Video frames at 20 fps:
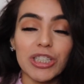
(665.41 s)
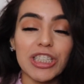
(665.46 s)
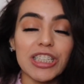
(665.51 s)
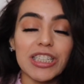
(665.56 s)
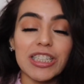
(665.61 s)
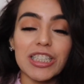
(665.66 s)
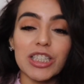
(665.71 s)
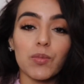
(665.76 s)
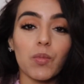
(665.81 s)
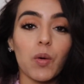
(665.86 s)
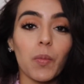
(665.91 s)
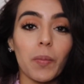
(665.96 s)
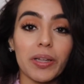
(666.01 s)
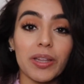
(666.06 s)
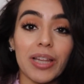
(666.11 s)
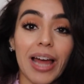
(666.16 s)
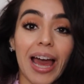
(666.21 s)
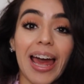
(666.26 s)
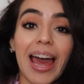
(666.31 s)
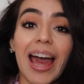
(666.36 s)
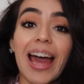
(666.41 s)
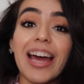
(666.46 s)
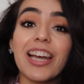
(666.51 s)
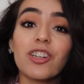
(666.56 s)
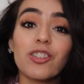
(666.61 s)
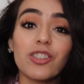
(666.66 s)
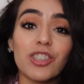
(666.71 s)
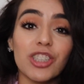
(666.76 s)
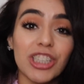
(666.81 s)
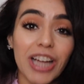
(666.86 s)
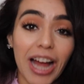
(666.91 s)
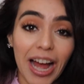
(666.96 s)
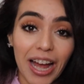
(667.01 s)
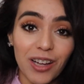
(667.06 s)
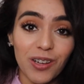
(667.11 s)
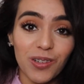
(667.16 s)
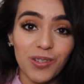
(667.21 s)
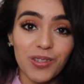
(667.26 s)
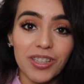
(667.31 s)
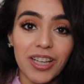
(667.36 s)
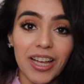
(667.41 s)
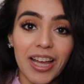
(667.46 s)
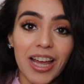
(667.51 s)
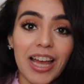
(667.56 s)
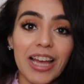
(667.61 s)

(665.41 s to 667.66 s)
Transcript: She is a woman that had her child